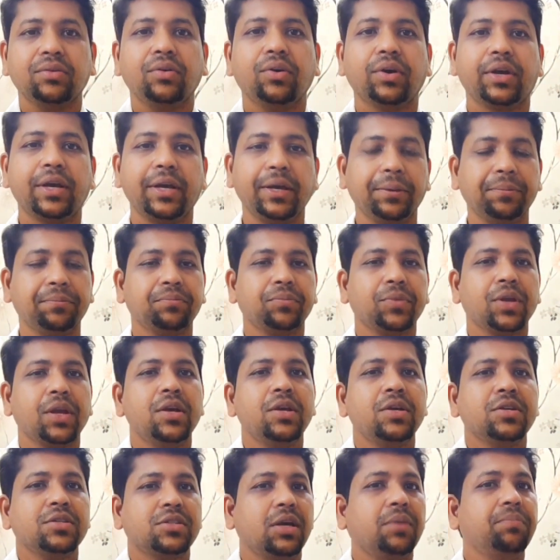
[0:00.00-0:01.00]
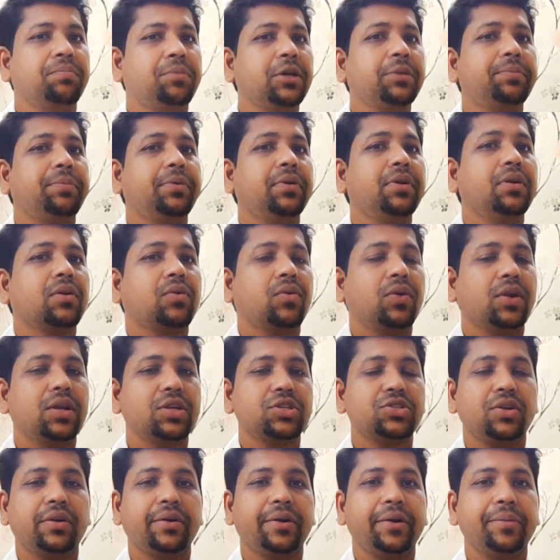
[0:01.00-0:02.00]
Okay, some people
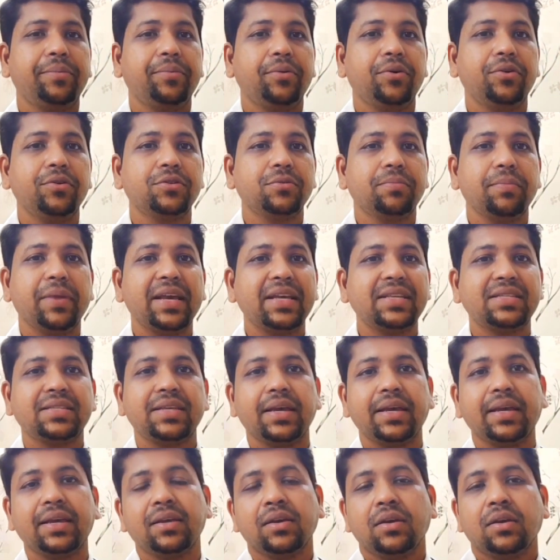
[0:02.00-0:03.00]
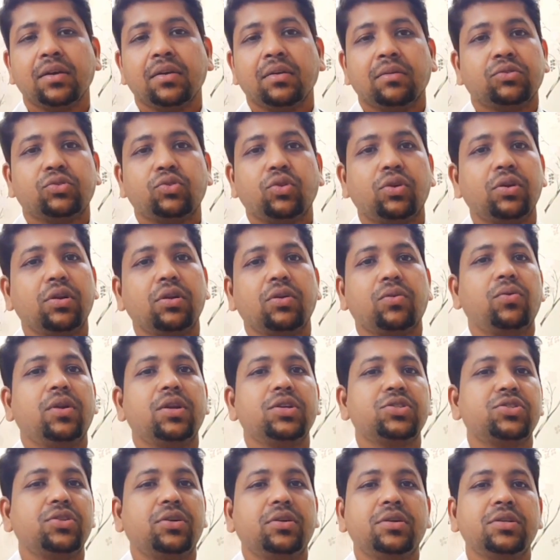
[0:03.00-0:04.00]
cholesterol reports may say total
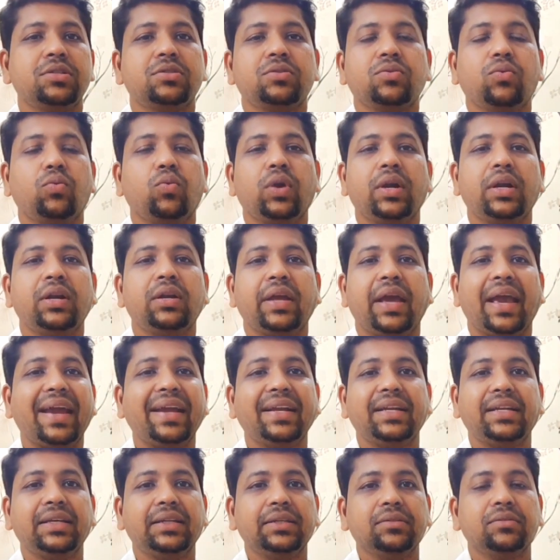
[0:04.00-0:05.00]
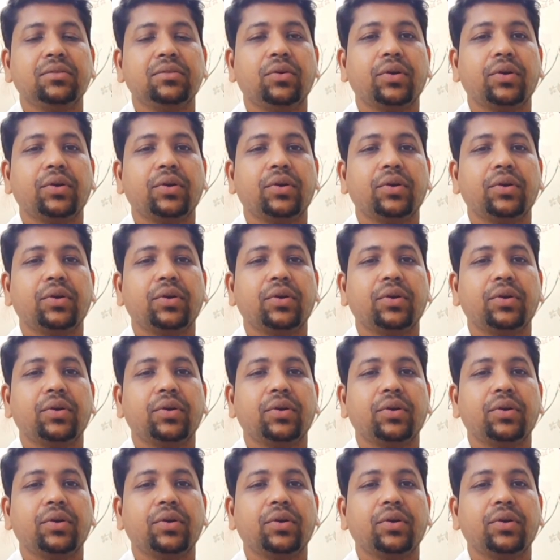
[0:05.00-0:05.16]
cholesterol is 180.